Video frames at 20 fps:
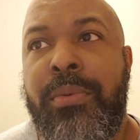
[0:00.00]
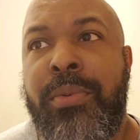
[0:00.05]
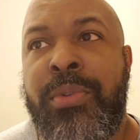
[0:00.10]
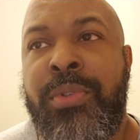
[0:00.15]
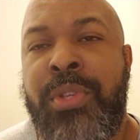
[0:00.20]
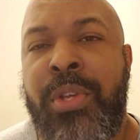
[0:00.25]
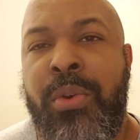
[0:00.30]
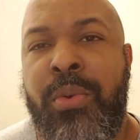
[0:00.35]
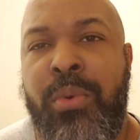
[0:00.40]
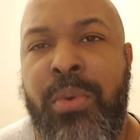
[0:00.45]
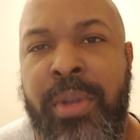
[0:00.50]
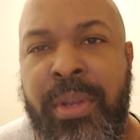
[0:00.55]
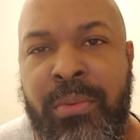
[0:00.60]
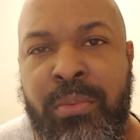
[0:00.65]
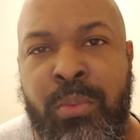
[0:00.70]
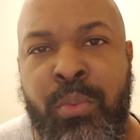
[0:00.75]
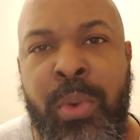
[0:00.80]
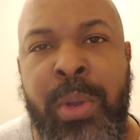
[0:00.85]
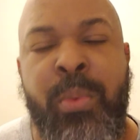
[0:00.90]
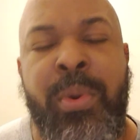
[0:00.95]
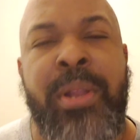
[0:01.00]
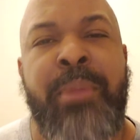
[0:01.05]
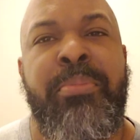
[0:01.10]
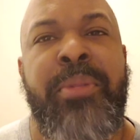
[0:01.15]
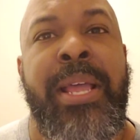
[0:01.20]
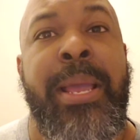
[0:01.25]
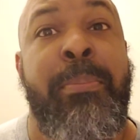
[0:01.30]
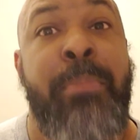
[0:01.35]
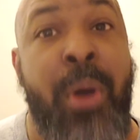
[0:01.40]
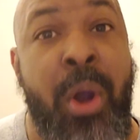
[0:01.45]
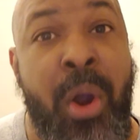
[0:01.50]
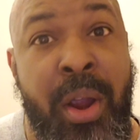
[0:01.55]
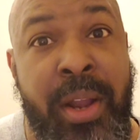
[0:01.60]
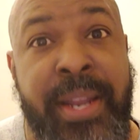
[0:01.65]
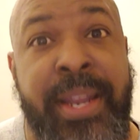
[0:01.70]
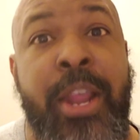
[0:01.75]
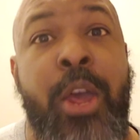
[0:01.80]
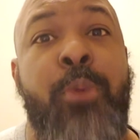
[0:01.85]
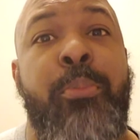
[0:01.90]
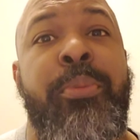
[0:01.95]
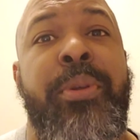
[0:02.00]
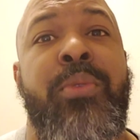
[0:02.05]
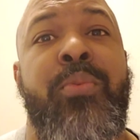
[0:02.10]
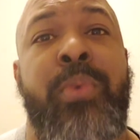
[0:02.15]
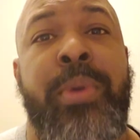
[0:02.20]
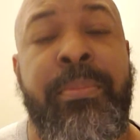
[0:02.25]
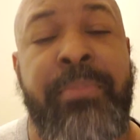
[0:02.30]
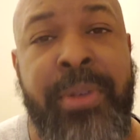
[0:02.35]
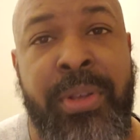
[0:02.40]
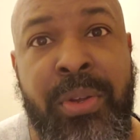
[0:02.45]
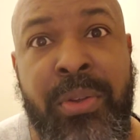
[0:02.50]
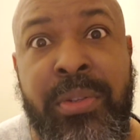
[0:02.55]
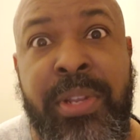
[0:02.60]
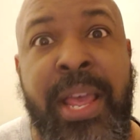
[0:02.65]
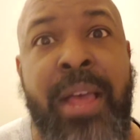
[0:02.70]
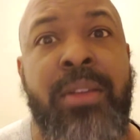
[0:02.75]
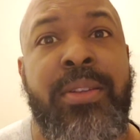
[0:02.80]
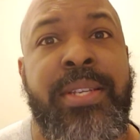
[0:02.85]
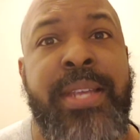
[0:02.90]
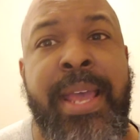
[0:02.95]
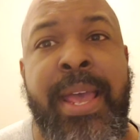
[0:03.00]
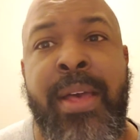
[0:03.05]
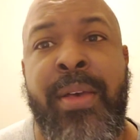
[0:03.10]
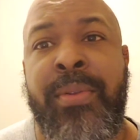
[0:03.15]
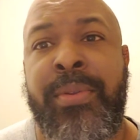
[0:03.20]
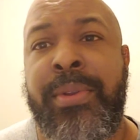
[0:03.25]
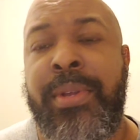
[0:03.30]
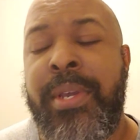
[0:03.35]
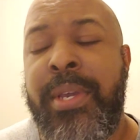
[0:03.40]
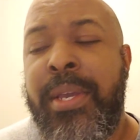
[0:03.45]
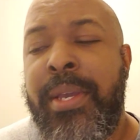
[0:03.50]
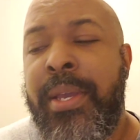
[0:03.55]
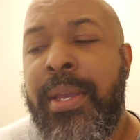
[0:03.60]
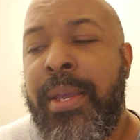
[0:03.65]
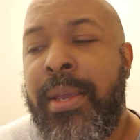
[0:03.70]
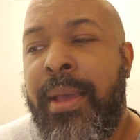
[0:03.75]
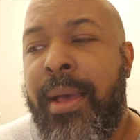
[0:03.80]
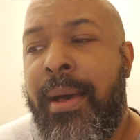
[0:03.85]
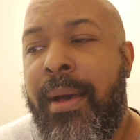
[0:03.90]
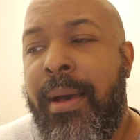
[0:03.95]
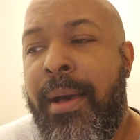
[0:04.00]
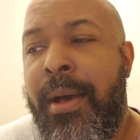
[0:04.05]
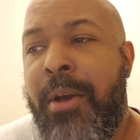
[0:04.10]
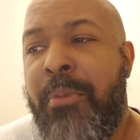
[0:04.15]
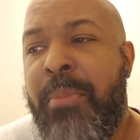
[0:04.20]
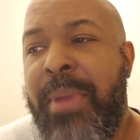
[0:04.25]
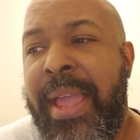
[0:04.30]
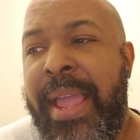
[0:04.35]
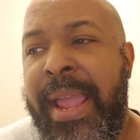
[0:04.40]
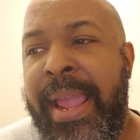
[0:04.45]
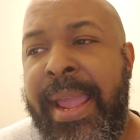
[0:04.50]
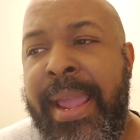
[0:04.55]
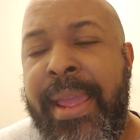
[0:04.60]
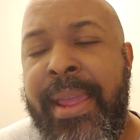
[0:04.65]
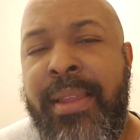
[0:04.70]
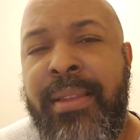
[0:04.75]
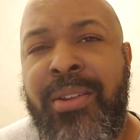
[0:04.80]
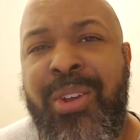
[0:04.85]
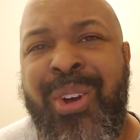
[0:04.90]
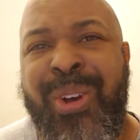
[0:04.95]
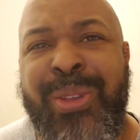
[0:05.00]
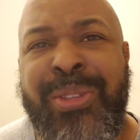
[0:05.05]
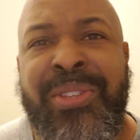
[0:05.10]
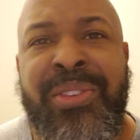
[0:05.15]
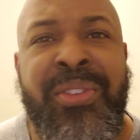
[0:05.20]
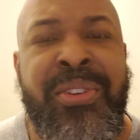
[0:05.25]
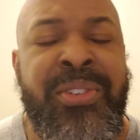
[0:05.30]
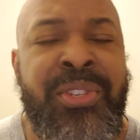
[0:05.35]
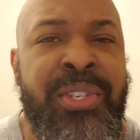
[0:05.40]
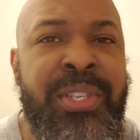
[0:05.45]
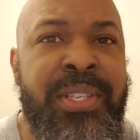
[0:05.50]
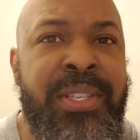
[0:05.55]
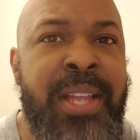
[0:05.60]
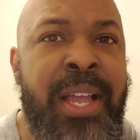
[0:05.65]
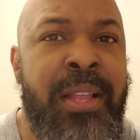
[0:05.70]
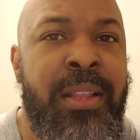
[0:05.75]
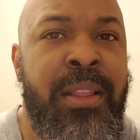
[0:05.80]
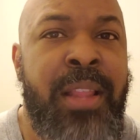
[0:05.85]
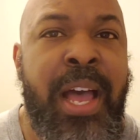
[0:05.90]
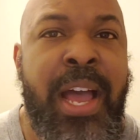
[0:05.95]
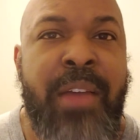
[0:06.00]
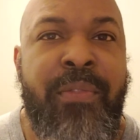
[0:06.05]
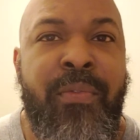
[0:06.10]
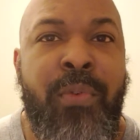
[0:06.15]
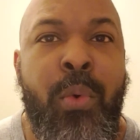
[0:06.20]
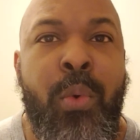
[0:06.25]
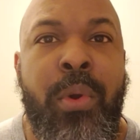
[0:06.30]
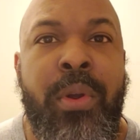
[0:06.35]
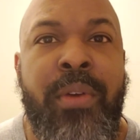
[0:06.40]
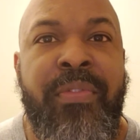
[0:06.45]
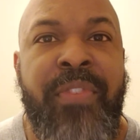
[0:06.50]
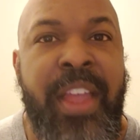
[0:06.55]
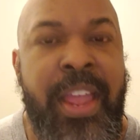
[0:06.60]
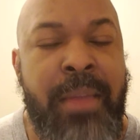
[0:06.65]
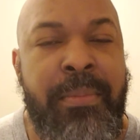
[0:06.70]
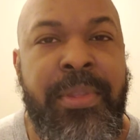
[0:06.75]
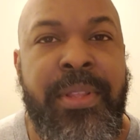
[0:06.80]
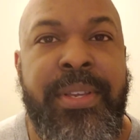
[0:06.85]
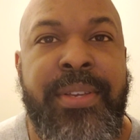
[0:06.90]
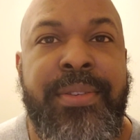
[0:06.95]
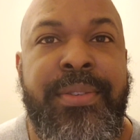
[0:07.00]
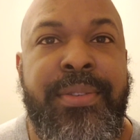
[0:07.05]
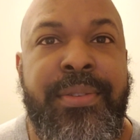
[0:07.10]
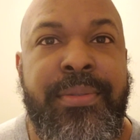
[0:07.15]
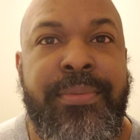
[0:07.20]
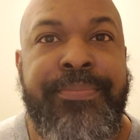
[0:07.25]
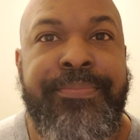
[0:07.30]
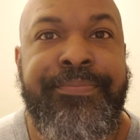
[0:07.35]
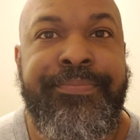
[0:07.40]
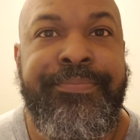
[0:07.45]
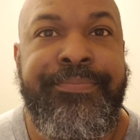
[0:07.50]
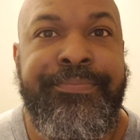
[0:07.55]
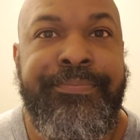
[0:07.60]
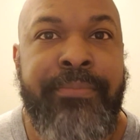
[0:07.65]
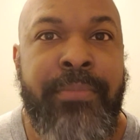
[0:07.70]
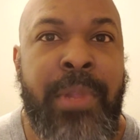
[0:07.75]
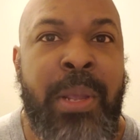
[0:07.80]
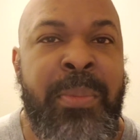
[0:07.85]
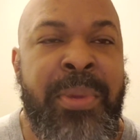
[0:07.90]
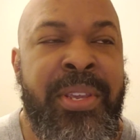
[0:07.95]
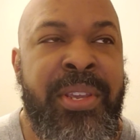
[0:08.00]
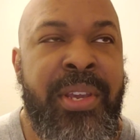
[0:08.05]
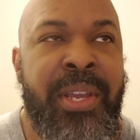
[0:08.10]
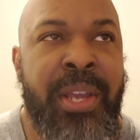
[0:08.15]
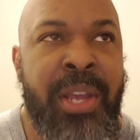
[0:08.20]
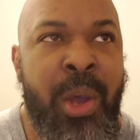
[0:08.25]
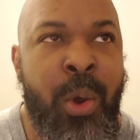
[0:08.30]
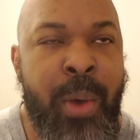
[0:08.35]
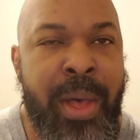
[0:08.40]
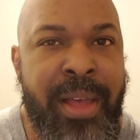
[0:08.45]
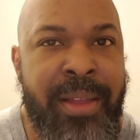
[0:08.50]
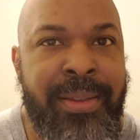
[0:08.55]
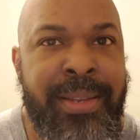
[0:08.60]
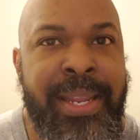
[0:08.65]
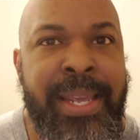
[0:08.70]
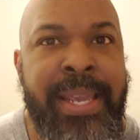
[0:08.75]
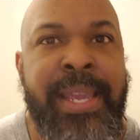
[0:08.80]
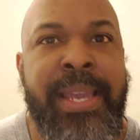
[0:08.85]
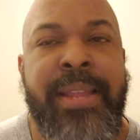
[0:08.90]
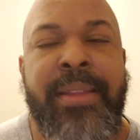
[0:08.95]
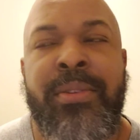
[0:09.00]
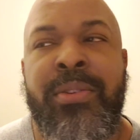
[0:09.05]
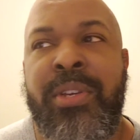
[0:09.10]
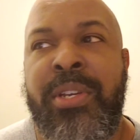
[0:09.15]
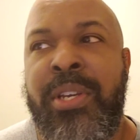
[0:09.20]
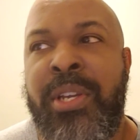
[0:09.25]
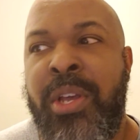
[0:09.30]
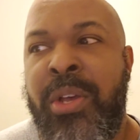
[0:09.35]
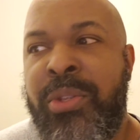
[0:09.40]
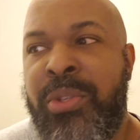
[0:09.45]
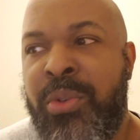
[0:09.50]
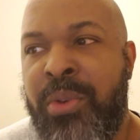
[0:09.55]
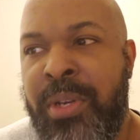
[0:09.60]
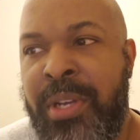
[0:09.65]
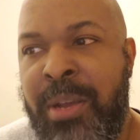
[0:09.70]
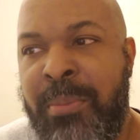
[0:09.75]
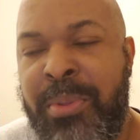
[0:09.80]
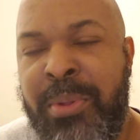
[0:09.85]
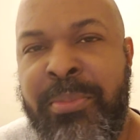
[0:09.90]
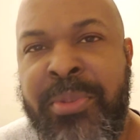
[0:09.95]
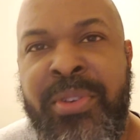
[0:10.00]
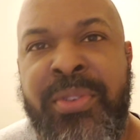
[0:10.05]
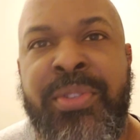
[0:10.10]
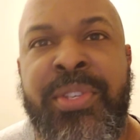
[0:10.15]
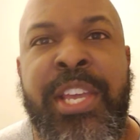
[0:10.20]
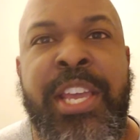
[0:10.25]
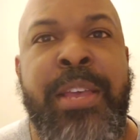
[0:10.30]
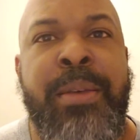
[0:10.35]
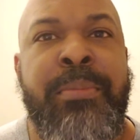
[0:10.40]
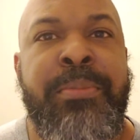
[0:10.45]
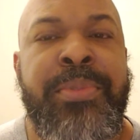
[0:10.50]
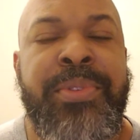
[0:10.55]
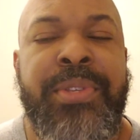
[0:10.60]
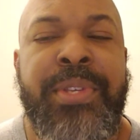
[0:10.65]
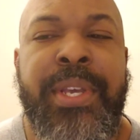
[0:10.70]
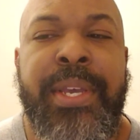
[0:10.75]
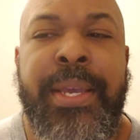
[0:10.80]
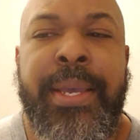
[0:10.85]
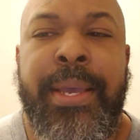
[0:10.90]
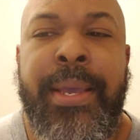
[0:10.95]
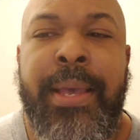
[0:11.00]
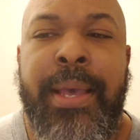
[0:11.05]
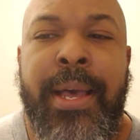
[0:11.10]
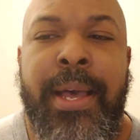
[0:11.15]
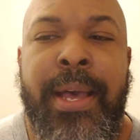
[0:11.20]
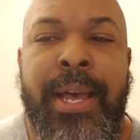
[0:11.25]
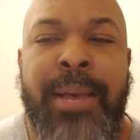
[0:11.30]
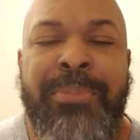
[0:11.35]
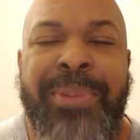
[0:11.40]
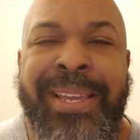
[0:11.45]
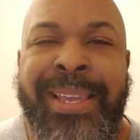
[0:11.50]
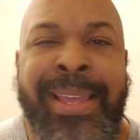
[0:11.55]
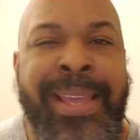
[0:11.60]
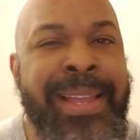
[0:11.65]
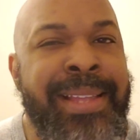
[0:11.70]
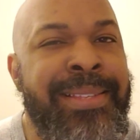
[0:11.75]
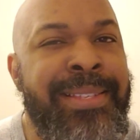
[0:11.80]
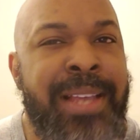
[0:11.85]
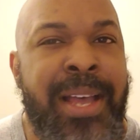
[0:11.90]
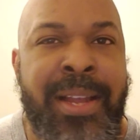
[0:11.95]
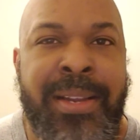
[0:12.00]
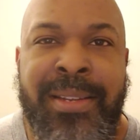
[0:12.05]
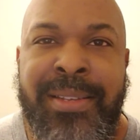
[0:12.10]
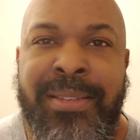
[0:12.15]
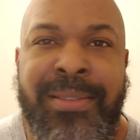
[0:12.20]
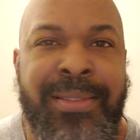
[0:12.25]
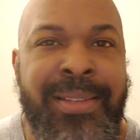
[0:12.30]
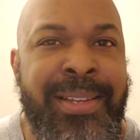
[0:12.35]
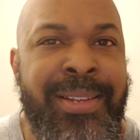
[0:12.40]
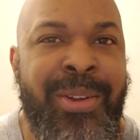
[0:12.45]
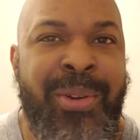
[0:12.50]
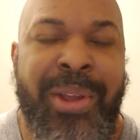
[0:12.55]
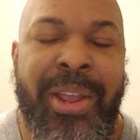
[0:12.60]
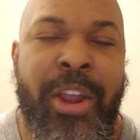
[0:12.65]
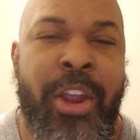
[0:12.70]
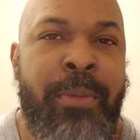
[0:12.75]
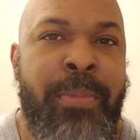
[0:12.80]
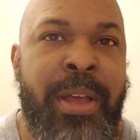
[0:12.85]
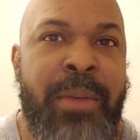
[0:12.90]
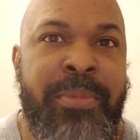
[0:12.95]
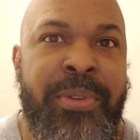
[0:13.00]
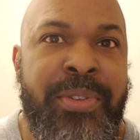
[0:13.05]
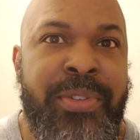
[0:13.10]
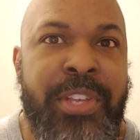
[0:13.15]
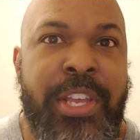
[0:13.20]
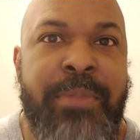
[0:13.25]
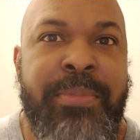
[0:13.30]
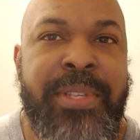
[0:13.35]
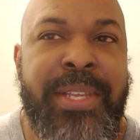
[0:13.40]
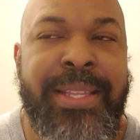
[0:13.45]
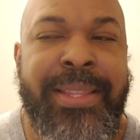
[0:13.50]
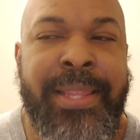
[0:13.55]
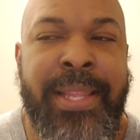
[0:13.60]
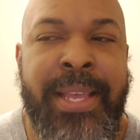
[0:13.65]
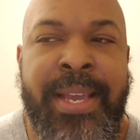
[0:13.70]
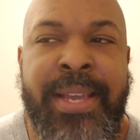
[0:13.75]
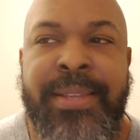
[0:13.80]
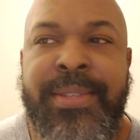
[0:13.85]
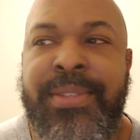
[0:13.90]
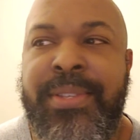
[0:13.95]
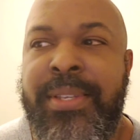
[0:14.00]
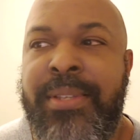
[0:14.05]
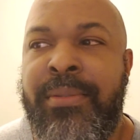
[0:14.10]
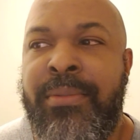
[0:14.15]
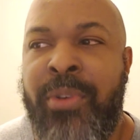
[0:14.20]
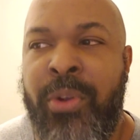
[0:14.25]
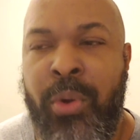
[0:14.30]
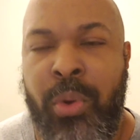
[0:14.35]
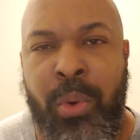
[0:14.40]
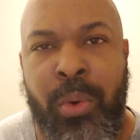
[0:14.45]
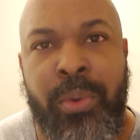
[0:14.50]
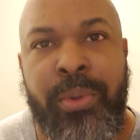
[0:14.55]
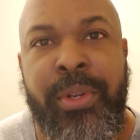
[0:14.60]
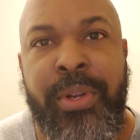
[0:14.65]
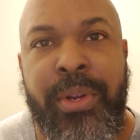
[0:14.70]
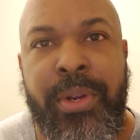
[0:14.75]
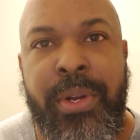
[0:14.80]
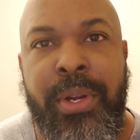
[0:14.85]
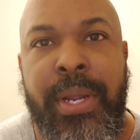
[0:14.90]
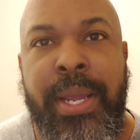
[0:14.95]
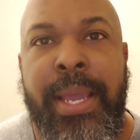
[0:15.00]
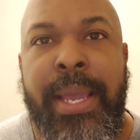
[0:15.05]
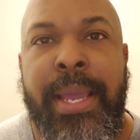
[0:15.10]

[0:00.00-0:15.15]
so we want to play a part in helping rebuild downtown. And also there's just not a lot for families. I mean, you can go out and eat, you can go to a couple of museums, but kids honestly don't care about museums unless they're older,